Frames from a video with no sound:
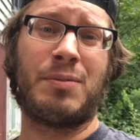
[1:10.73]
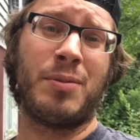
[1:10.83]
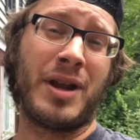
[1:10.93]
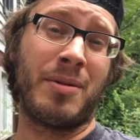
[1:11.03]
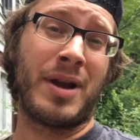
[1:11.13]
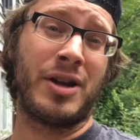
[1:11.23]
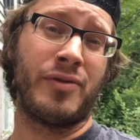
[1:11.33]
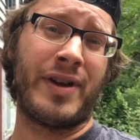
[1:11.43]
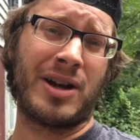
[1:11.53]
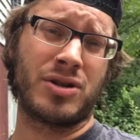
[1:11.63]
being
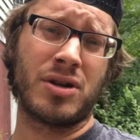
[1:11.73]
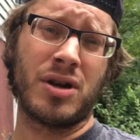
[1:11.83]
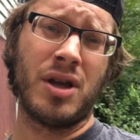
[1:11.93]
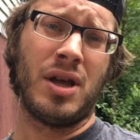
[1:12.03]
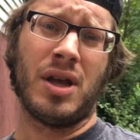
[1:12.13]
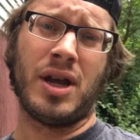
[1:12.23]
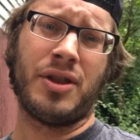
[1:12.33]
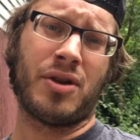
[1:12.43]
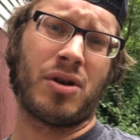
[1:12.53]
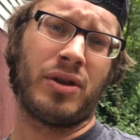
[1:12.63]
manufactured in
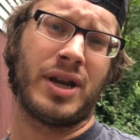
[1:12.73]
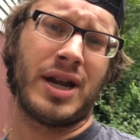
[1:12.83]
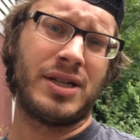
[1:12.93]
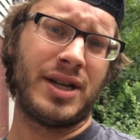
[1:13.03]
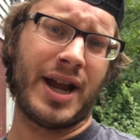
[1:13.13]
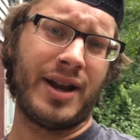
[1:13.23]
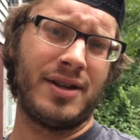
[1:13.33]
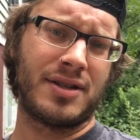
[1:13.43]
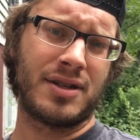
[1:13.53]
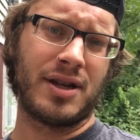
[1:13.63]
the early
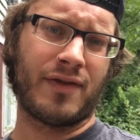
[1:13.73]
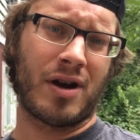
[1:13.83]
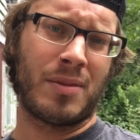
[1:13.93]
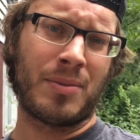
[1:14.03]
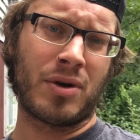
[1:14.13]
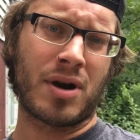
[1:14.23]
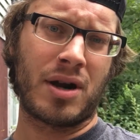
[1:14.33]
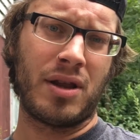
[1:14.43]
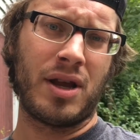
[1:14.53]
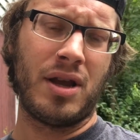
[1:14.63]
1980s, if I remember
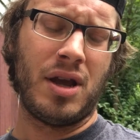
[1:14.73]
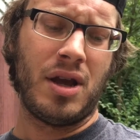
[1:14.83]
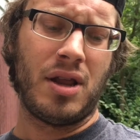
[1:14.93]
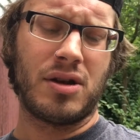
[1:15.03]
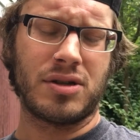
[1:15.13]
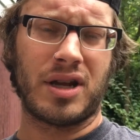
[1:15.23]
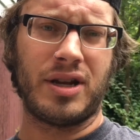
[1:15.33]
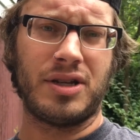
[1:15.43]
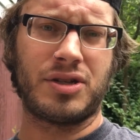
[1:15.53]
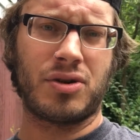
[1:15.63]
correctly. There's a lot of
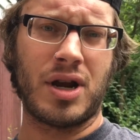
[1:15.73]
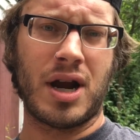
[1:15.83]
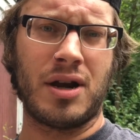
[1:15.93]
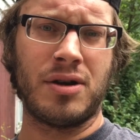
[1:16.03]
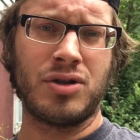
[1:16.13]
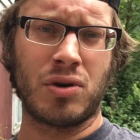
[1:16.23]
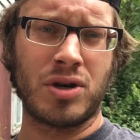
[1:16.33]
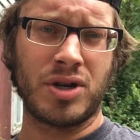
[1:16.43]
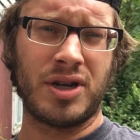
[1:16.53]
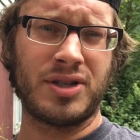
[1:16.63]
history on
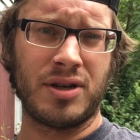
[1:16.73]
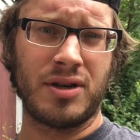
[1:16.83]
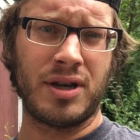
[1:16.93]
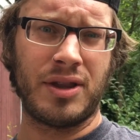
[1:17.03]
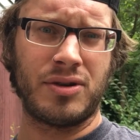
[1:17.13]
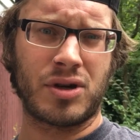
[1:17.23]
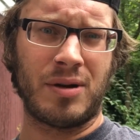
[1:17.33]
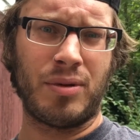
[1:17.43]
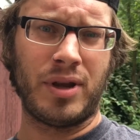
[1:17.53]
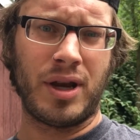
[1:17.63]
George Nissen and the
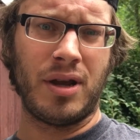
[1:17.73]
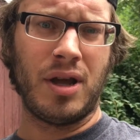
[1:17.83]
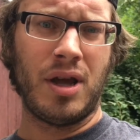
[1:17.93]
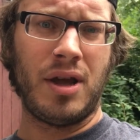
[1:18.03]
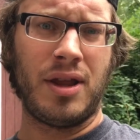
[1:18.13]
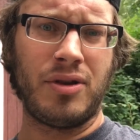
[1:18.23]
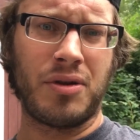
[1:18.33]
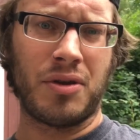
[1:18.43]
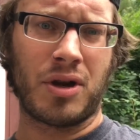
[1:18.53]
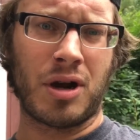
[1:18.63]
trampoline that you
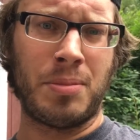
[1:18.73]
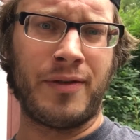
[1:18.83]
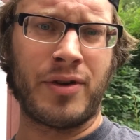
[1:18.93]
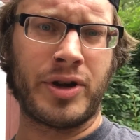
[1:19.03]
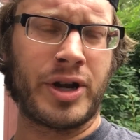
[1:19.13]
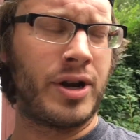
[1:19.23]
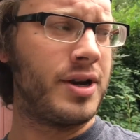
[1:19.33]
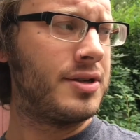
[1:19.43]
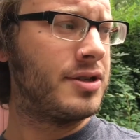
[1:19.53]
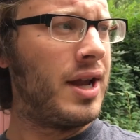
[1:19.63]
can look up if you're
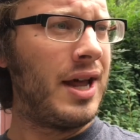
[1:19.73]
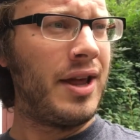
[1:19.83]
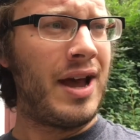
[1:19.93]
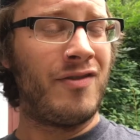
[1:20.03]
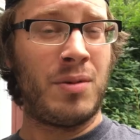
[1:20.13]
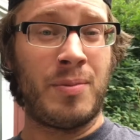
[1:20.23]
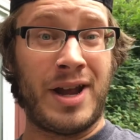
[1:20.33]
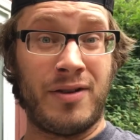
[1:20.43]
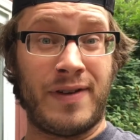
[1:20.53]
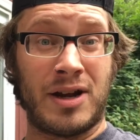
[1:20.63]
curious. Yeah, they haven't been
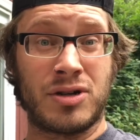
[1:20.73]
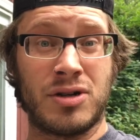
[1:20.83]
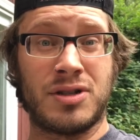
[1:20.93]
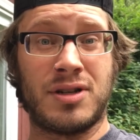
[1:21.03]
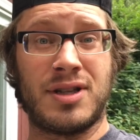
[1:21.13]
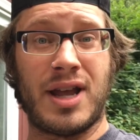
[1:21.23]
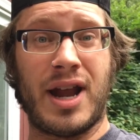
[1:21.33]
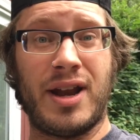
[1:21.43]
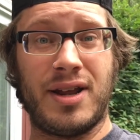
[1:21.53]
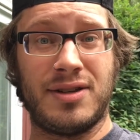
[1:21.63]
manufactured since the
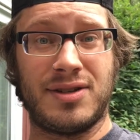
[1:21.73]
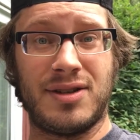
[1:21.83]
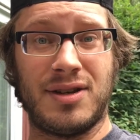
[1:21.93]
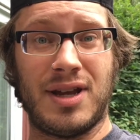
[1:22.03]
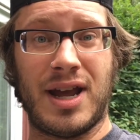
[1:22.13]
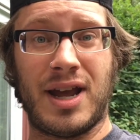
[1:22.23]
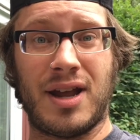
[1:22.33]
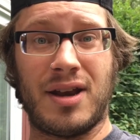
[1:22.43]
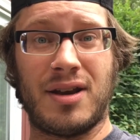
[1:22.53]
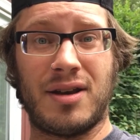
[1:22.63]
80s, and